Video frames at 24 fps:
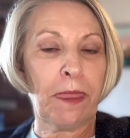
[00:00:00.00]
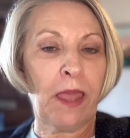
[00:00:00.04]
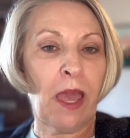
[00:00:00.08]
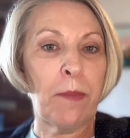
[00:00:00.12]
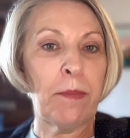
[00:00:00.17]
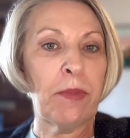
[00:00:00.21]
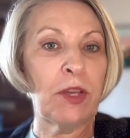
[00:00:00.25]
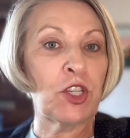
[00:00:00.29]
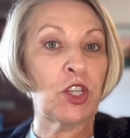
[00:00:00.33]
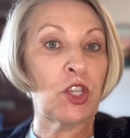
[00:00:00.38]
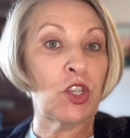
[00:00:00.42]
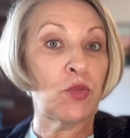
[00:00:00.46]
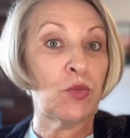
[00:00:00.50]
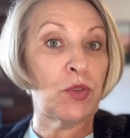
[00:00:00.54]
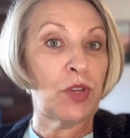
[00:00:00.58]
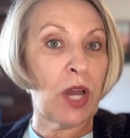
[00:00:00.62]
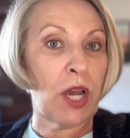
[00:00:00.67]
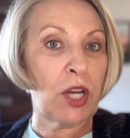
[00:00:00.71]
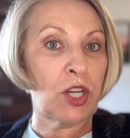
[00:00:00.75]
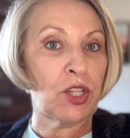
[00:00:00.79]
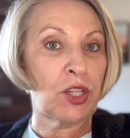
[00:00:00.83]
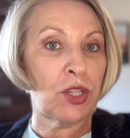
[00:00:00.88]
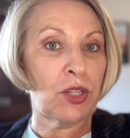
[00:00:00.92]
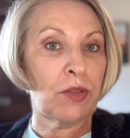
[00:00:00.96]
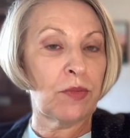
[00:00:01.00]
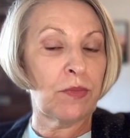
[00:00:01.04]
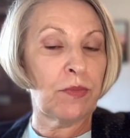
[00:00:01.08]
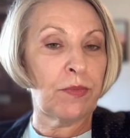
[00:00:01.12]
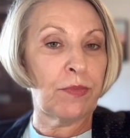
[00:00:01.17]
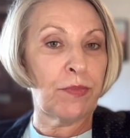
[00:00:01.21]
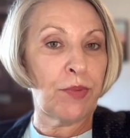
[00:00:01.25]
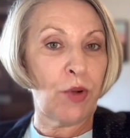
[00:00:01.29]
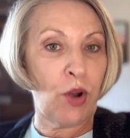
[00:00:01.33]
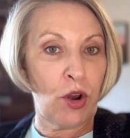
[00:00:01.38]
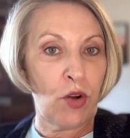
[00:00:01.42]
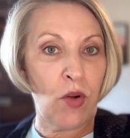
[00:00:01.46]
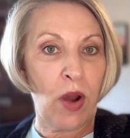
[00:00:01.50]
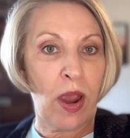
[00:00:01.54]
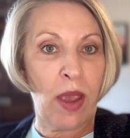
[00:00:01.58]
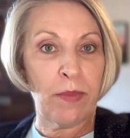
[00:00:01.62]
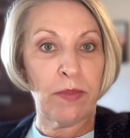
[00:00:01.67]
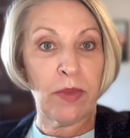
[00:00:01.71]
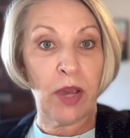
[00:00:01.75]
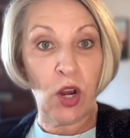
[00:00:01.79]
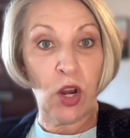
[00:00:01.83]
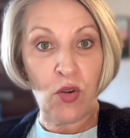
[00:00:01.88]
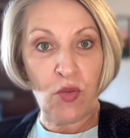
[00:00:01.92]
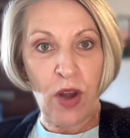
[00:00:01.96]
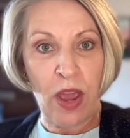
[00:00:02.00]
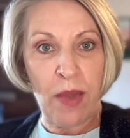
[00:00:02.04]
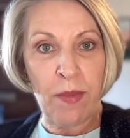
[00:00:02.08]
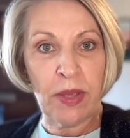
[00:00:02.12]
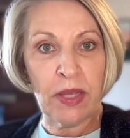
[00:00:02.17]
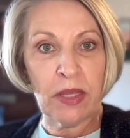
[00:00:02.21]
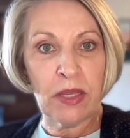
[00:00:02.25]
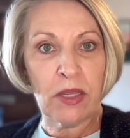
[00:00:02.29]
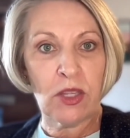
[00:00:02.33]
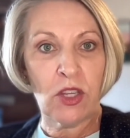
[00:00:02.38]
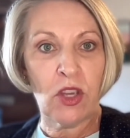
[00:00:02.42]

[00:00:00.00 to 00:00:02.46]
emissions reduction program agreements.